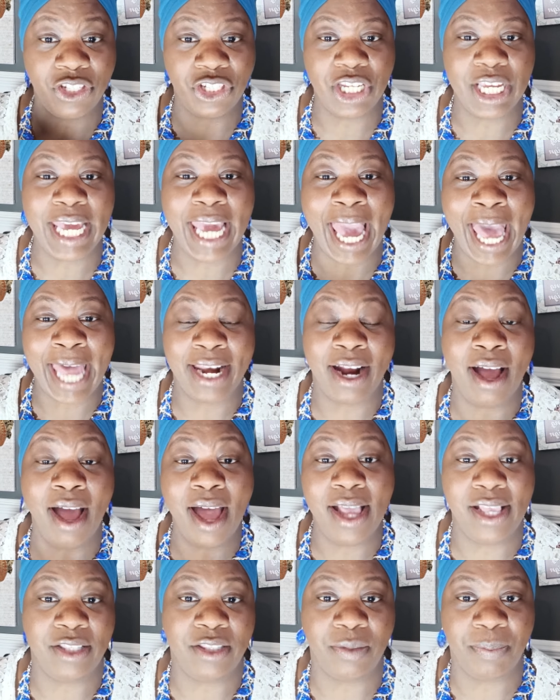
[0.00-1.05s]
she had a
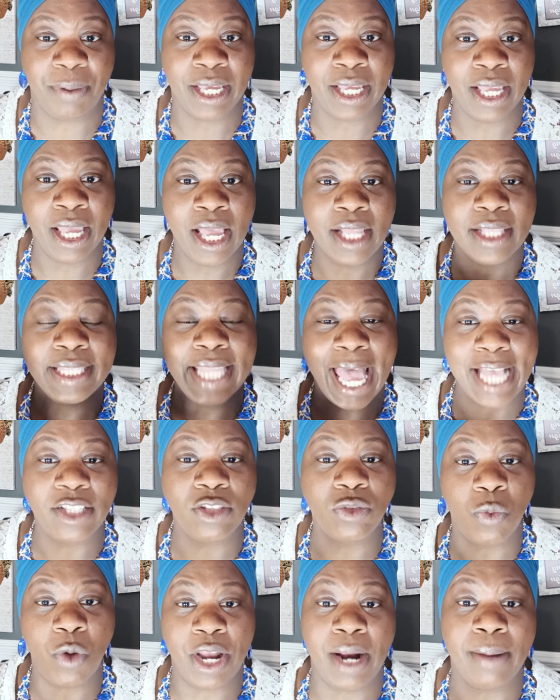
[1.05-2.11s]
husband.
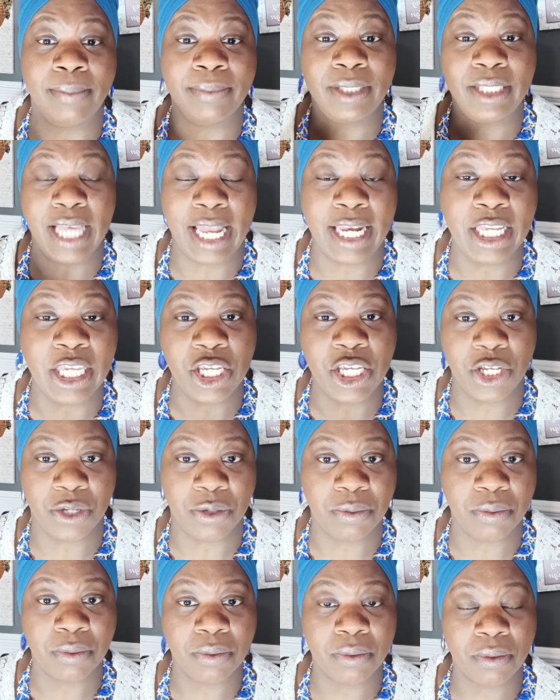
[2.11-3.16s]
That's what I'm telling you.